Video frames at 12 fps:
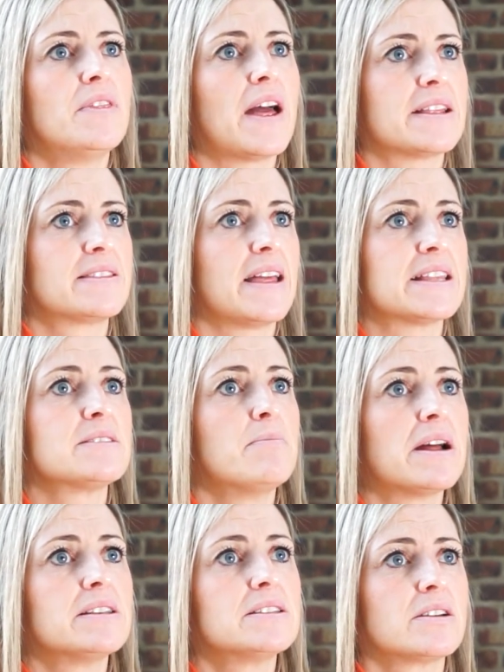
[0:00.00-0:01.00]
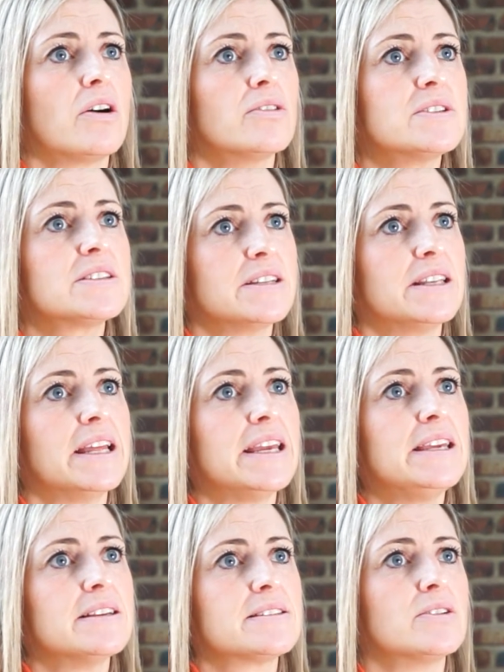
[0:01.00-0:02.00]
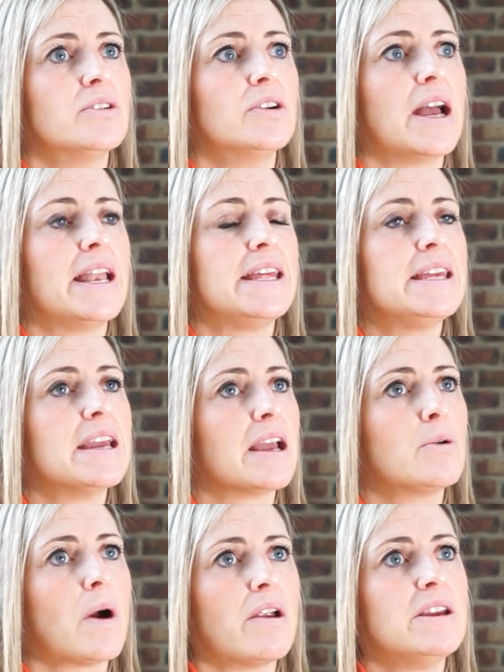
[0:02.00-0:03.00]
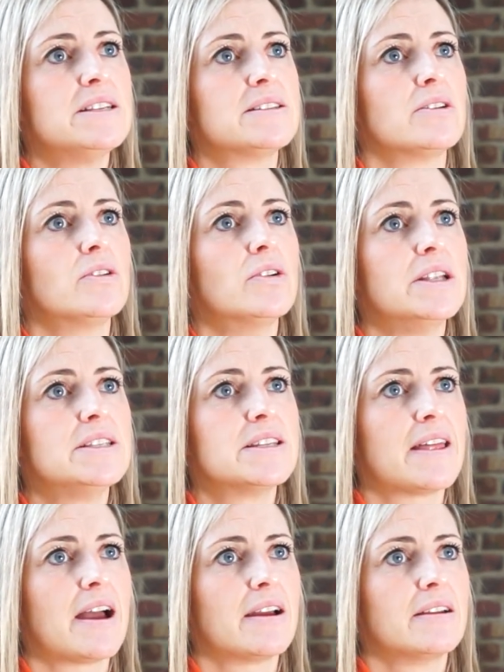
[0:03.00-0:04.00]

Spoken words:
That's manned constantly, so any inquiries that go into that,